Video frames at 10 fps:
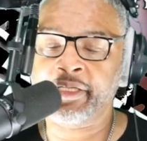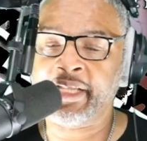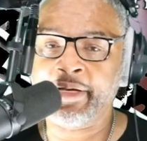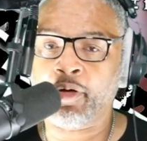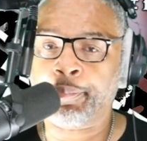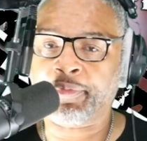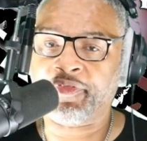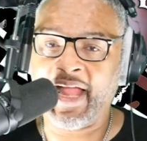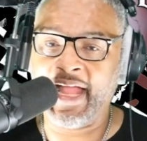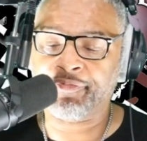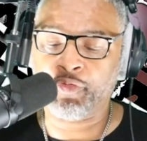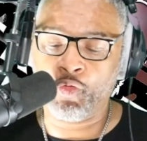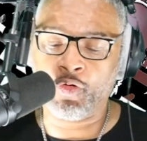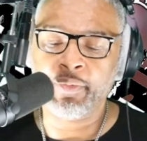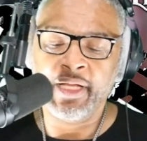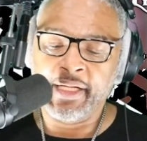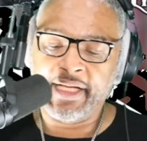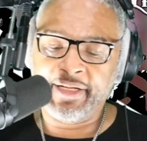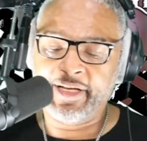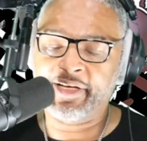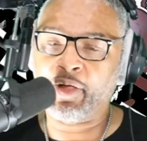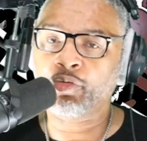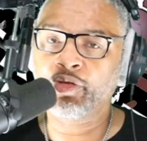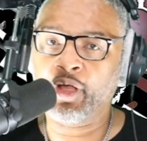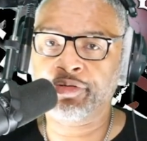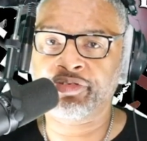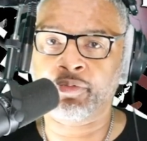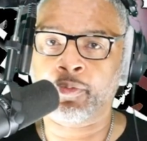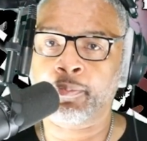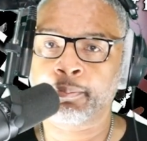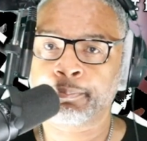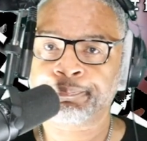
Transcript: they don't provide for them and they don't nurture them.